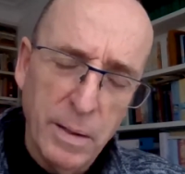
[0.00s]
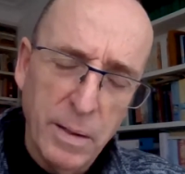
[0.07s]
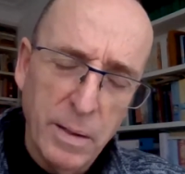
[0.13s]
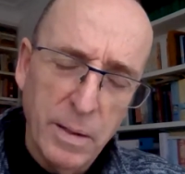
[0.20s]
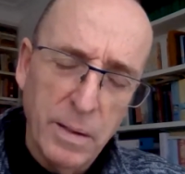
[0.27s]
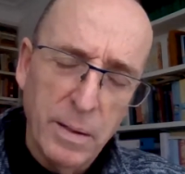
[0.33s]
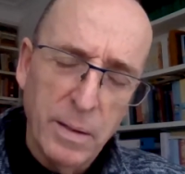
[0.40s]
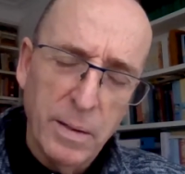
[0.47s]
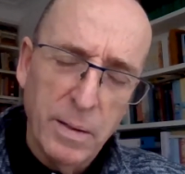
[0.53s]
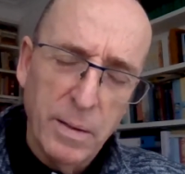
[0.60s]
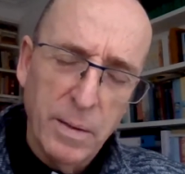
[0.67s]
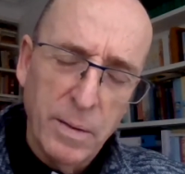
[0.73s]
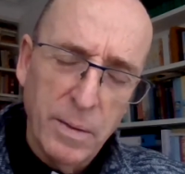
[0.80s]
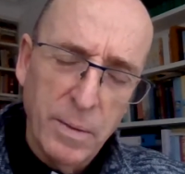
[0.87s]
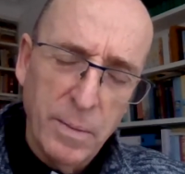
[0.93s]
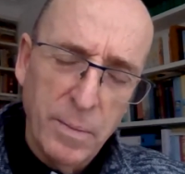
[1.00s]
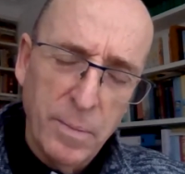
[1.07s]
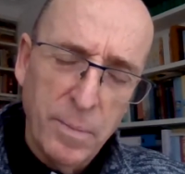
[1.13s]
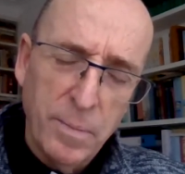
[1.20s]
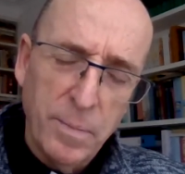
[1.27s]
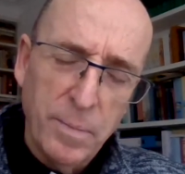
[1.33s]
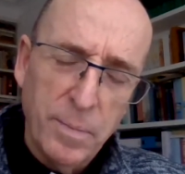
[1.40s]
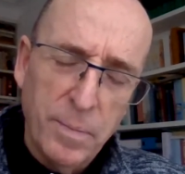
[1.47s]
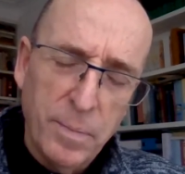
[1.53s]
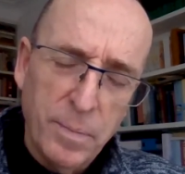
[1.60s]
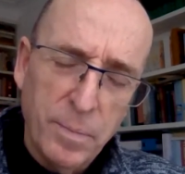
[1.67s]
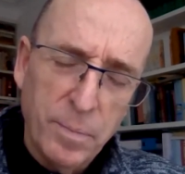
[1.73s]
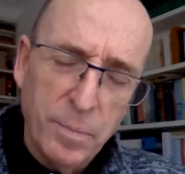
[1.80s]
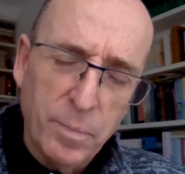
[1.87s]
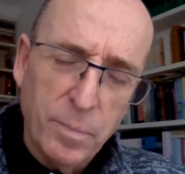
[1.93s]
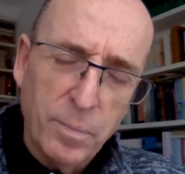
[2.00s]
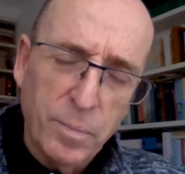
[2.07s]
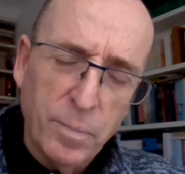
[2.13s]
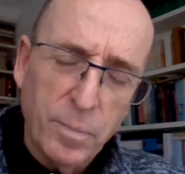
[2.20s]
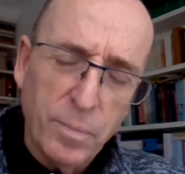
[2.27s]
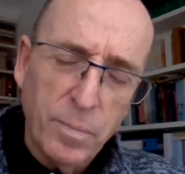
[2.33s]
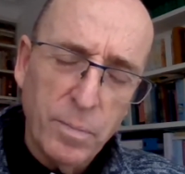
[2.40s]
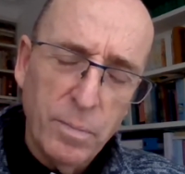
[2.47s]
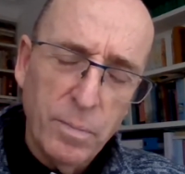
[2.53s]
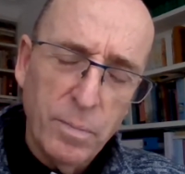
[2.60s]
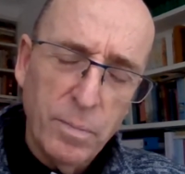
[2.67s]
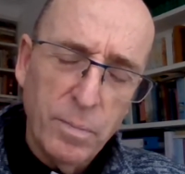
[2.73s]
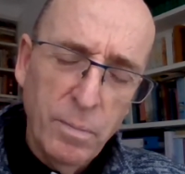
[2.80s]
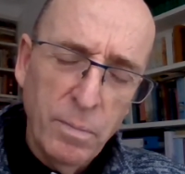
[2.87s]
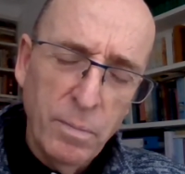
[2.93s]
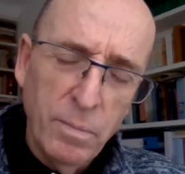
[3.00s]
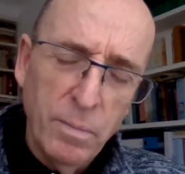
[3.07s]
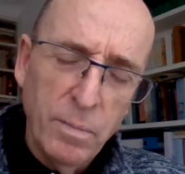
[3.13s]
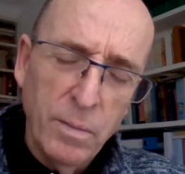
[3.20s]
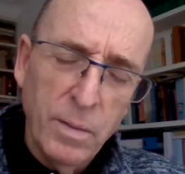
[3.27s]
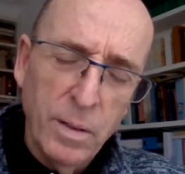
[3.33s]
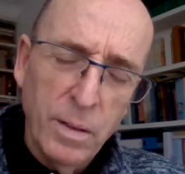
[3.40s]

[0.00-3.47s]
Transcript: (no one is talking)